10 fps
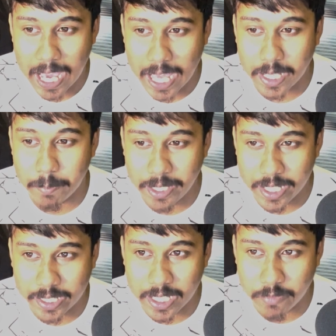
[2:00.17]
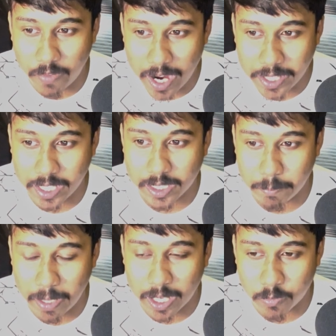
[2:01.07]
and immediately inviting the
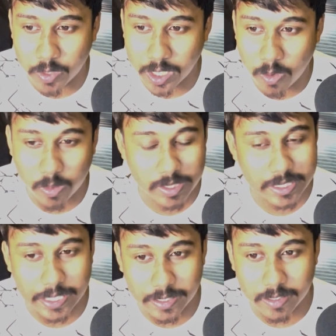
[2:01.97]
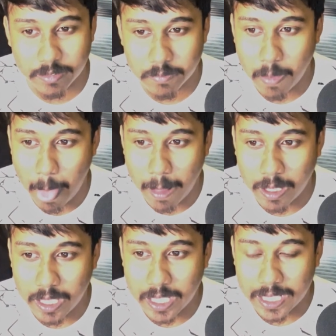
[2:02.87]
black queen on the center.
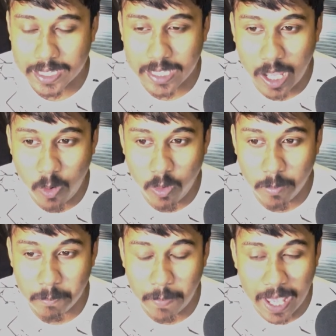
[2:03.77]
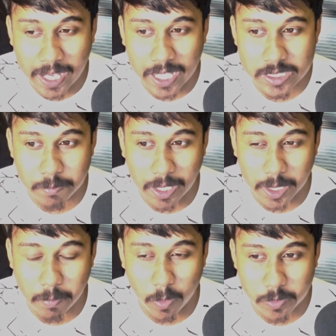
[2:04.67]
Now black has
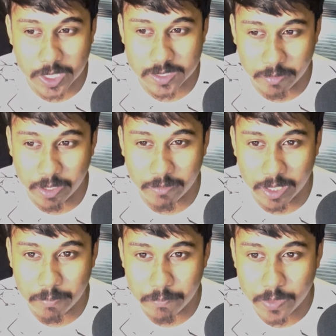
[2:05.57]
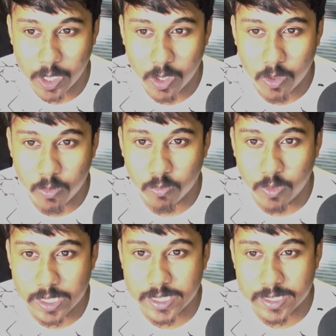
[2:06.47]
multiple options available,
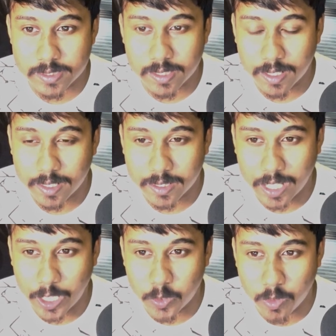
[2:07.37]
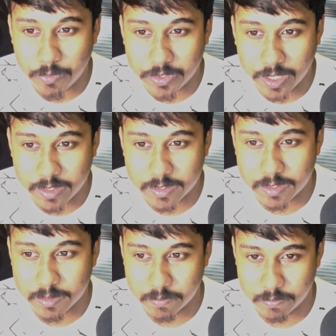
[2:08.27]
which is knight to f6,